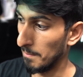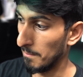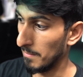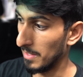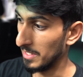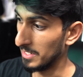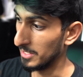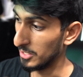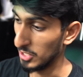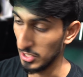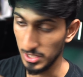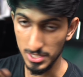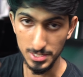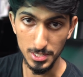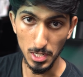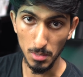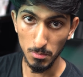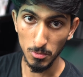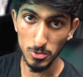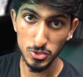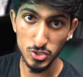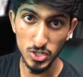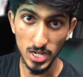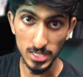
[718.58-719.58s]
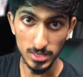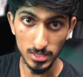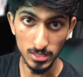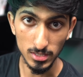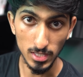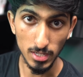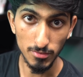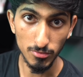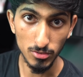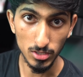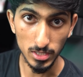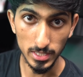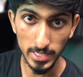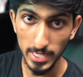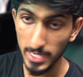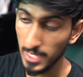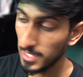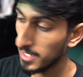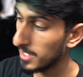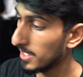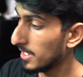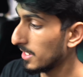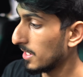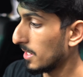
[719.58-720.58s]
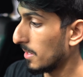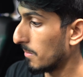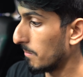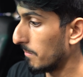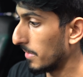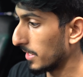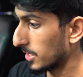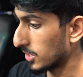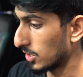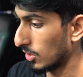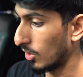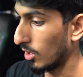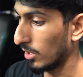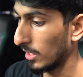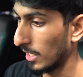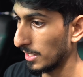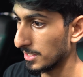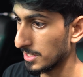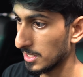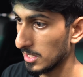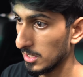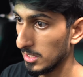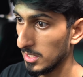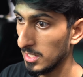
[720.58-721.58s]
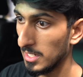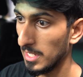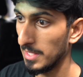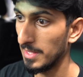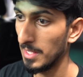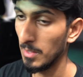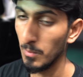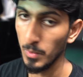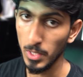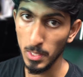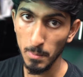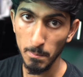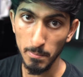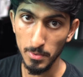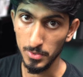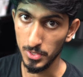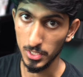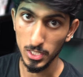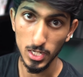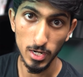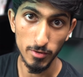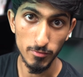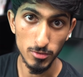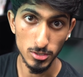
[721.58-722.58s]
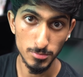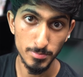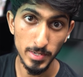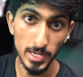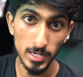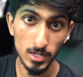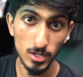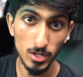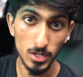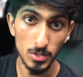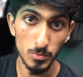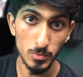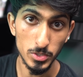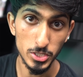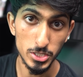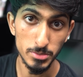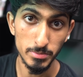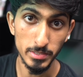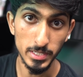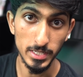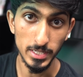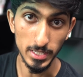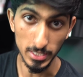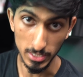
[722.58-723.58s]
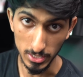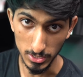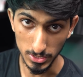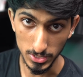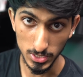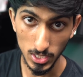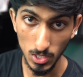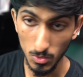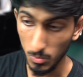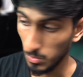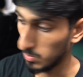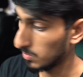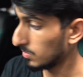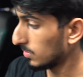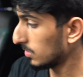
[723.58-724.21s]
and just double check the level again, make sure all that's good, and then we can put the covers back on and we should be good to go.